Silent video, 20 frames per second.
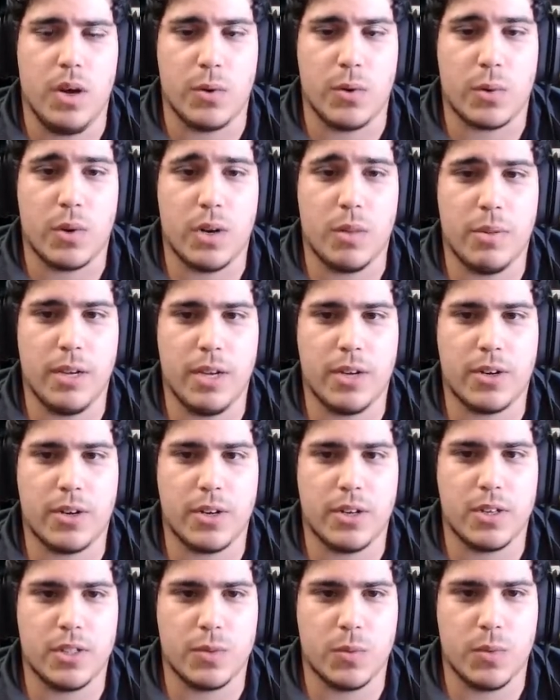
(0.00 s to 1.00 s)
Crippling
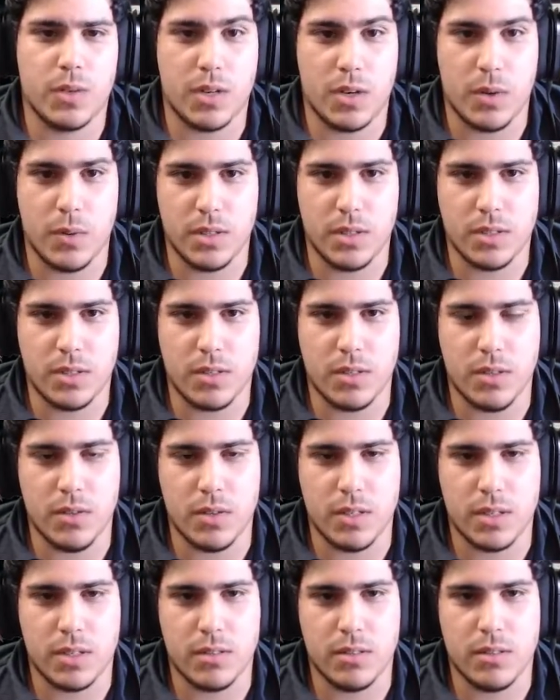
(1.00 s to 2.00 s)
Curse we're going to
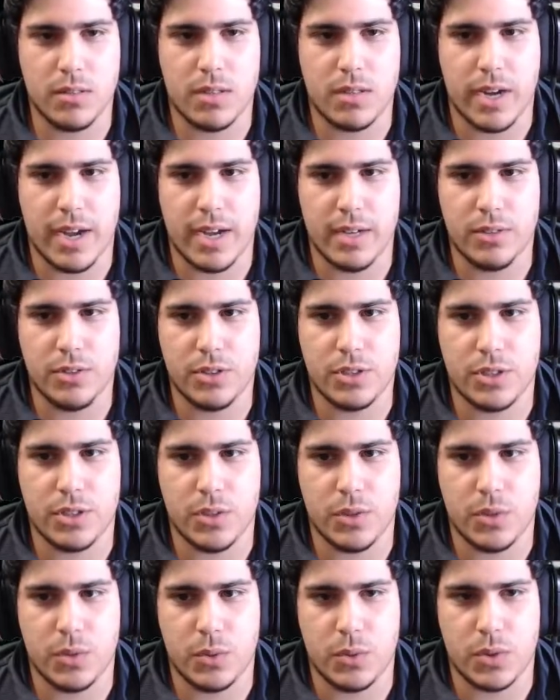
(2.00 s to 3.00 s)

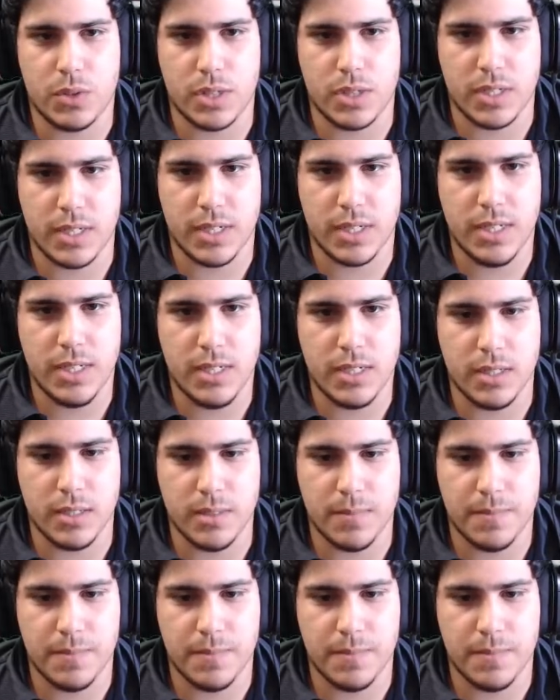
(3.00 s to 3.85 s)
counter or Arhina.